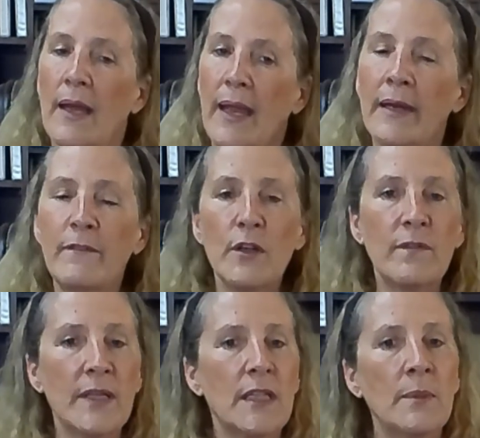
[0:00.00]
And if you're a
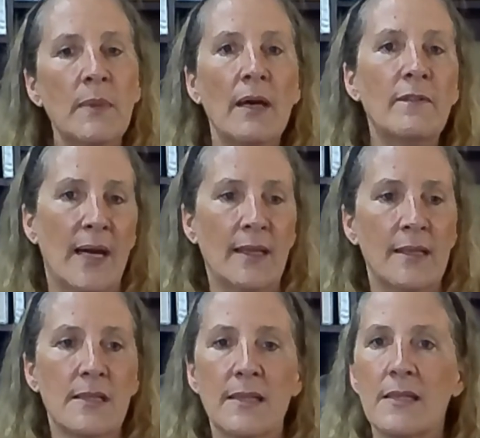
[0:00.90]
victim of
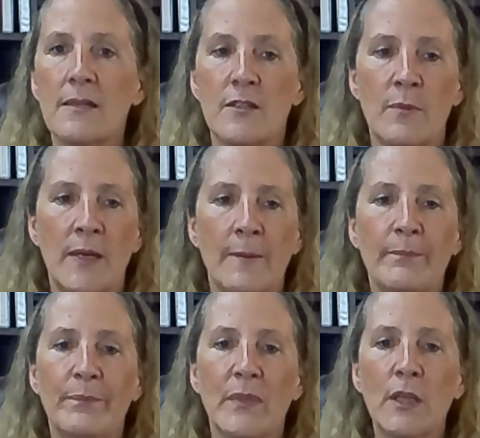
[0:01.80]
violence, listen to me.
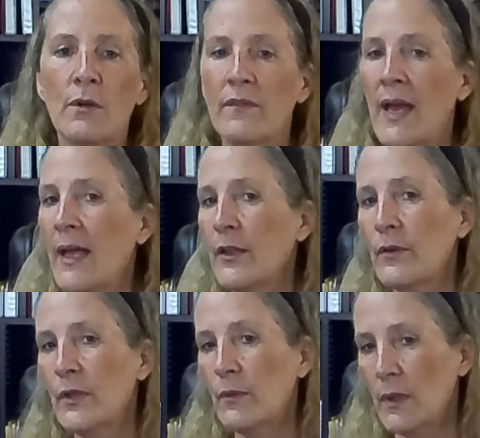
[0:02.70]
You are
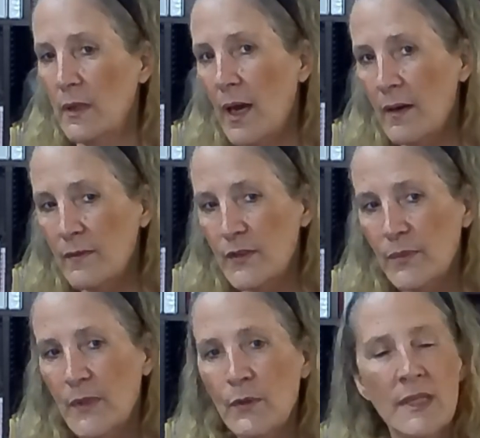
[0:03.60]
valued, you are loved,
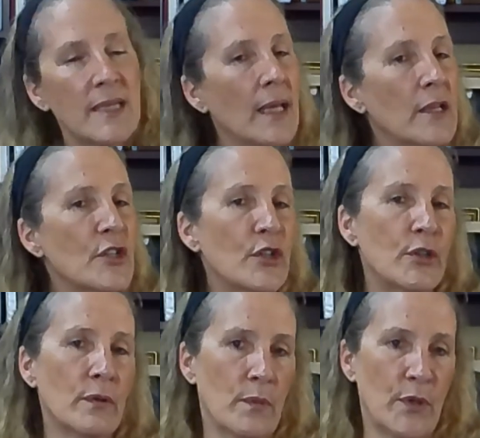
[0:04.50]
you're intelligent,
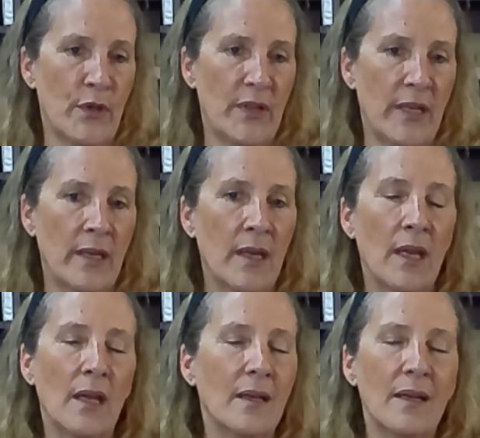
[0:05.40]
you are worthy.
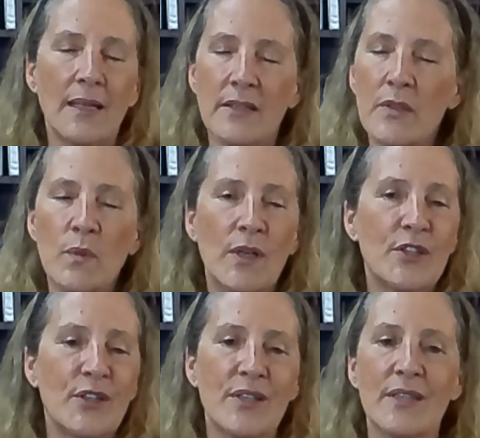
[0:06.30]
God doesn't
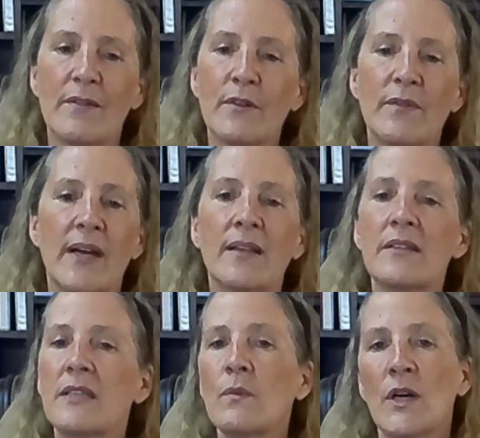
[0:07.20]
want you to suffer
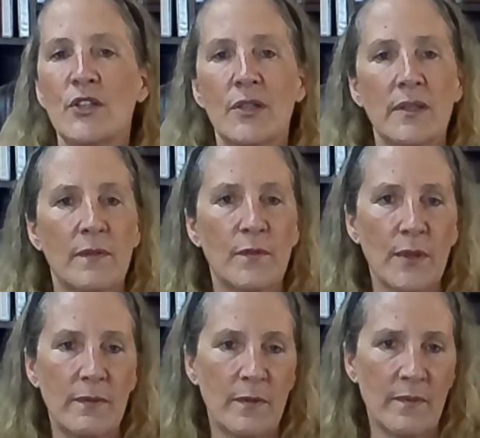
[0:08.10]
violence. He wants you to live
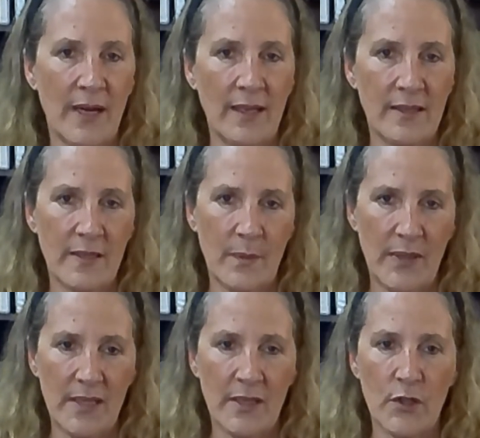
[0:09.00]
free from violence in
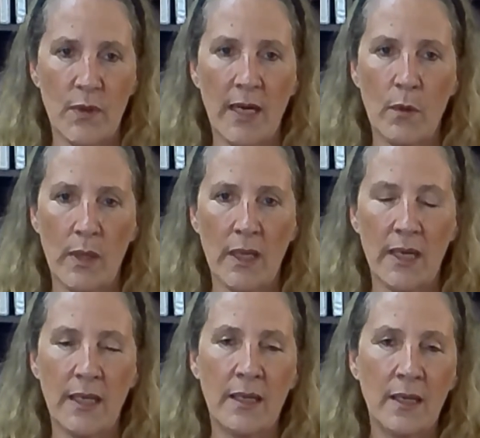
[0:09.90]
peace and
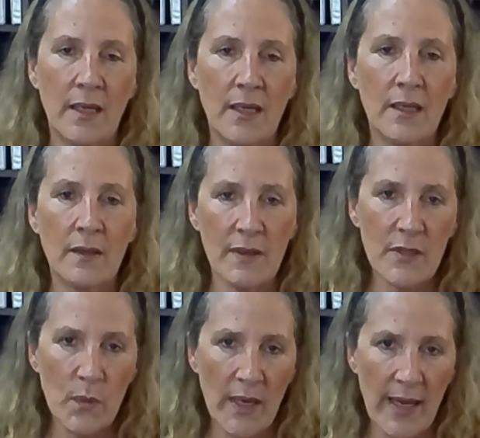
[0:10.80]
tranquility. There
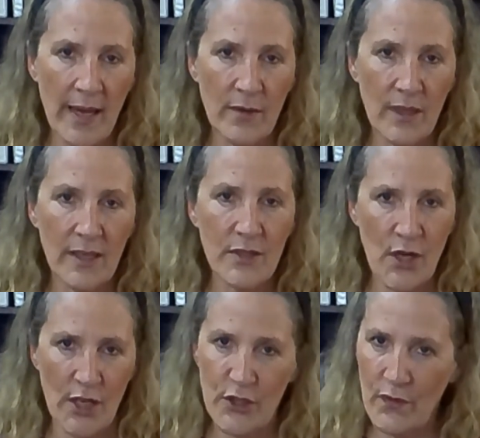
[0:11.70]
is a way out. It's
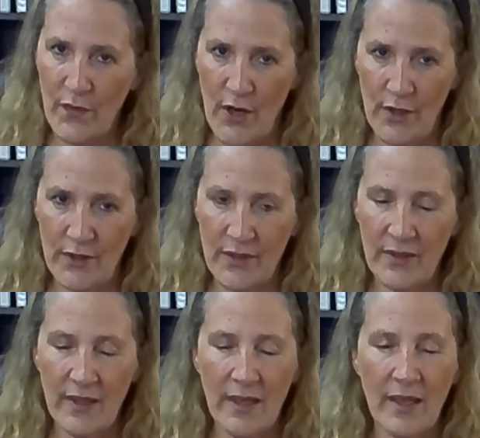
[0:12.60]
not your fault.
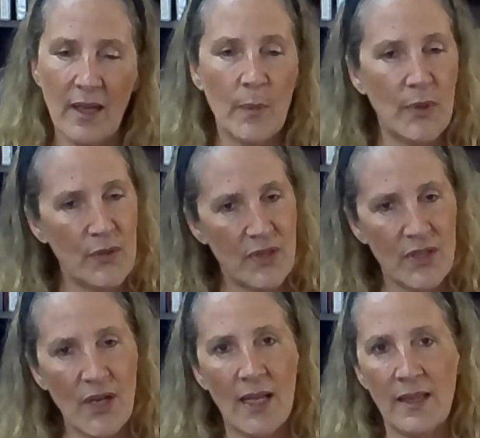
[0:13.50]
Abuse is
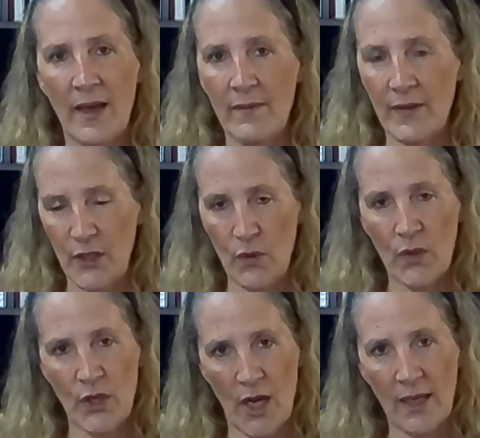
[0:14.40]
not love, and you
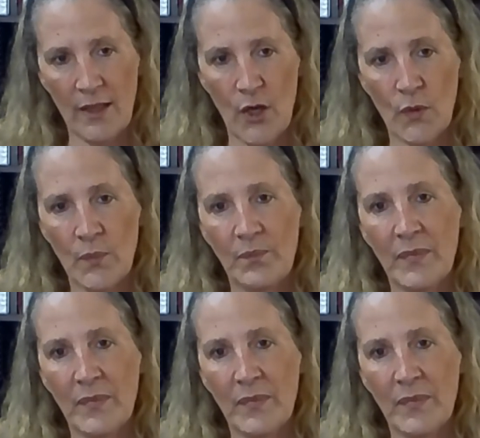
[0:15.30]
are not alone.